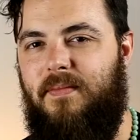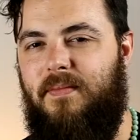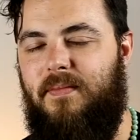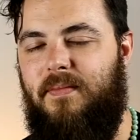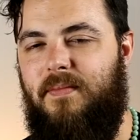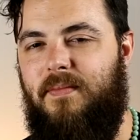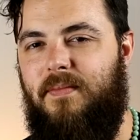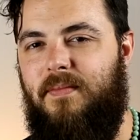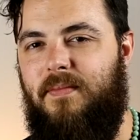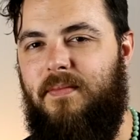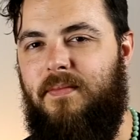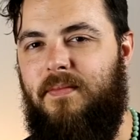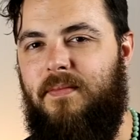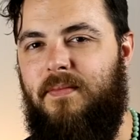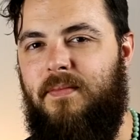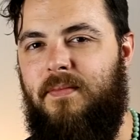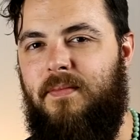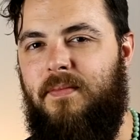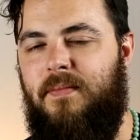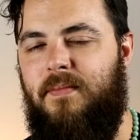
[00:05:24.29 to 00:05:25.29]

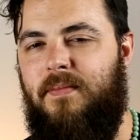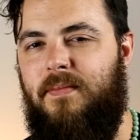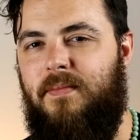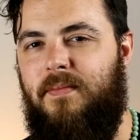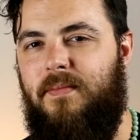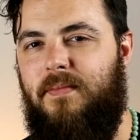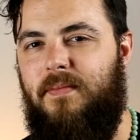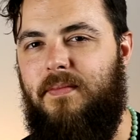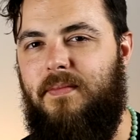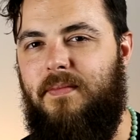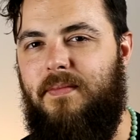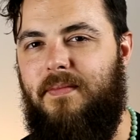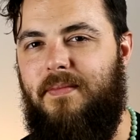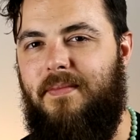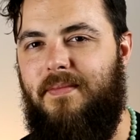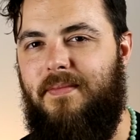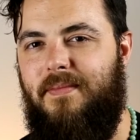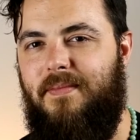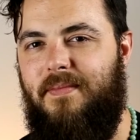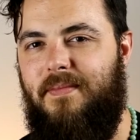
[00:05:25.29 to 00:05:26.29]

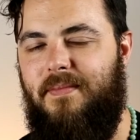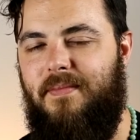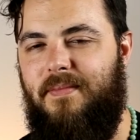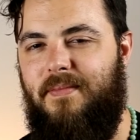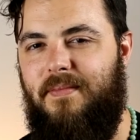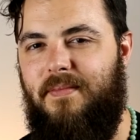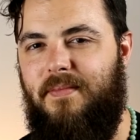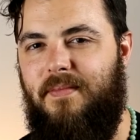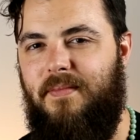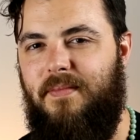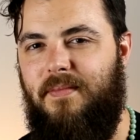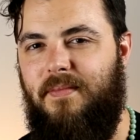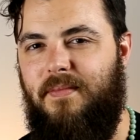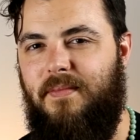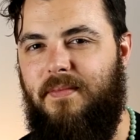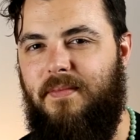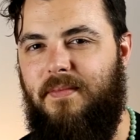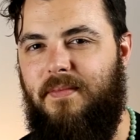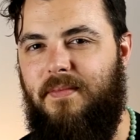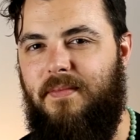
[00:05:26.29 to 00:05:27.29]

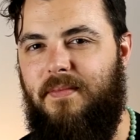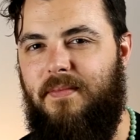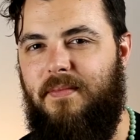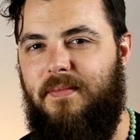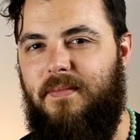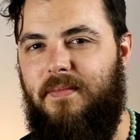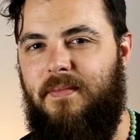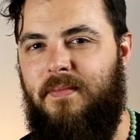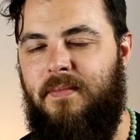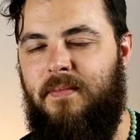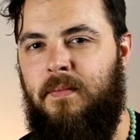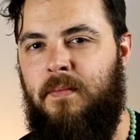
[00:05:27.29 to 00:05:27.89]
The person shown says nothing.